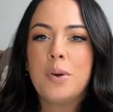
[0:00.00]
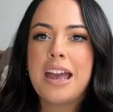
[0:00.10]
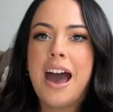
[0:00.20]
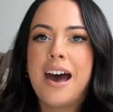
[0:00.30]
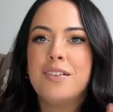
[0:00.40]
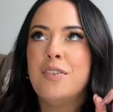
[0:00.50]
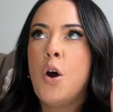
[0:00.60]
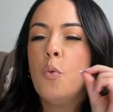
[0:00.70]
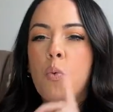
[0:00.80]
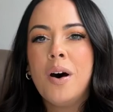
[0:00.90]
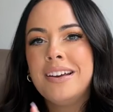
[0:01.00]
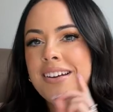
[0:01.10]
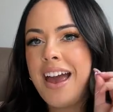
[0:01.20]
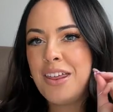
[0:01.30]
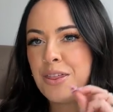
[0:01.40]
We have
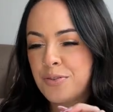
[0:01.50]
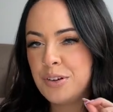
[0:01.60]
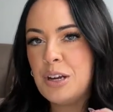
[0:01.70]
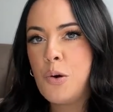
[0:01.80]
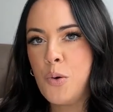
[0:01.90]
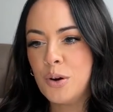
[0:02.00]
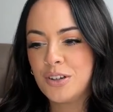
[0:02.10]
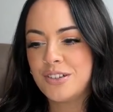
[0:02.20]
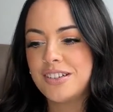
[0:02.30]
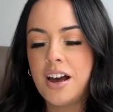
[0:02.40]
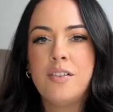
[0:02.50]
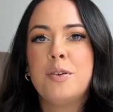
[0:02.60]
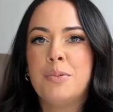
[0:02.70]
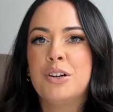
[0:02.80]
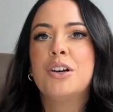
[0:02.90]
one and three quarters of
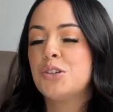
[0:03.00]
a book